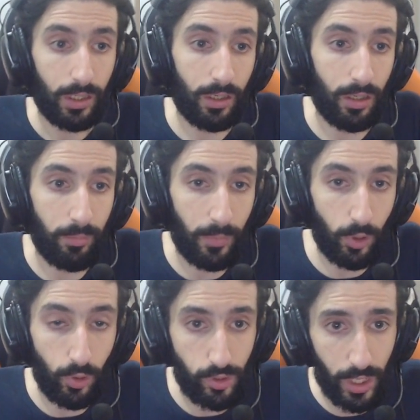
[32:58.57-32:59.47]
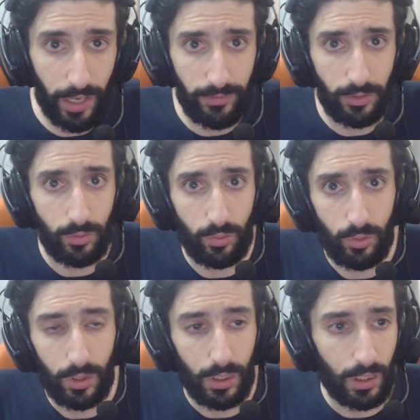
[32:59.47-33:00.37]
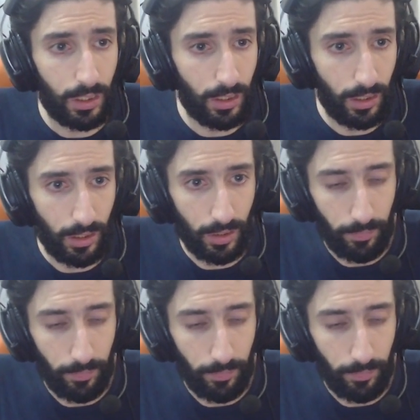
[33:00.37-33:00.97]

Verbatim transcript: um, and you also have to uh,